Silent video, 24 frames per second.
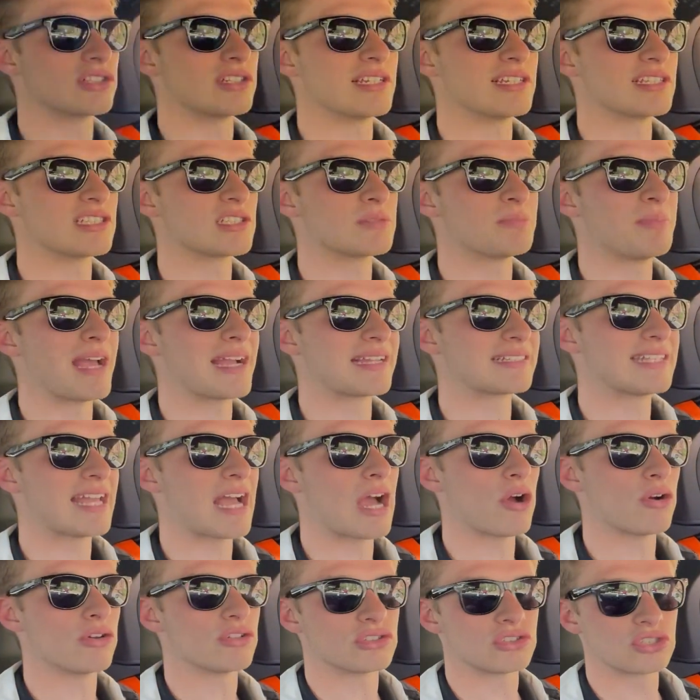is spec'd
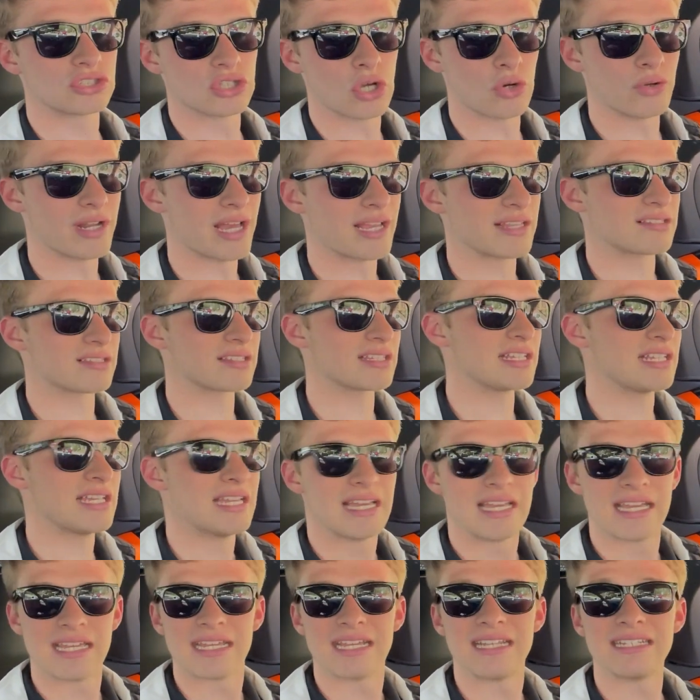out so nicely.
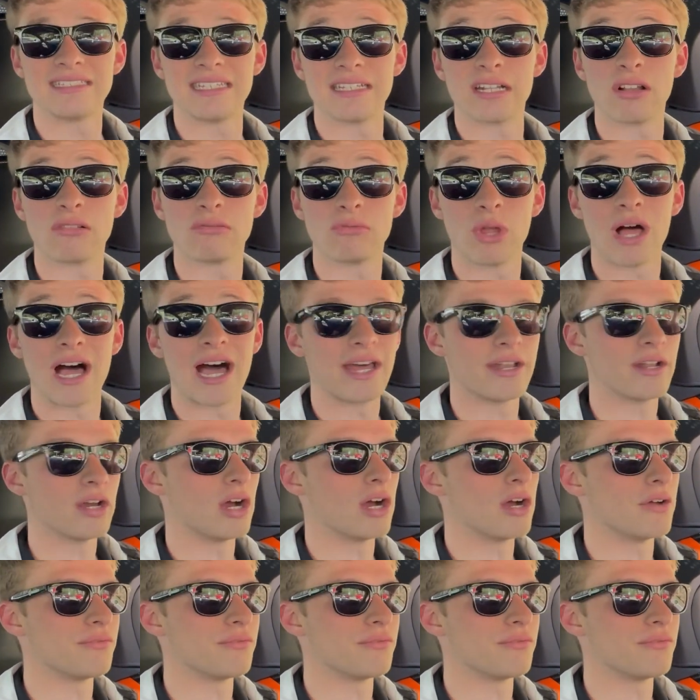He did a lot of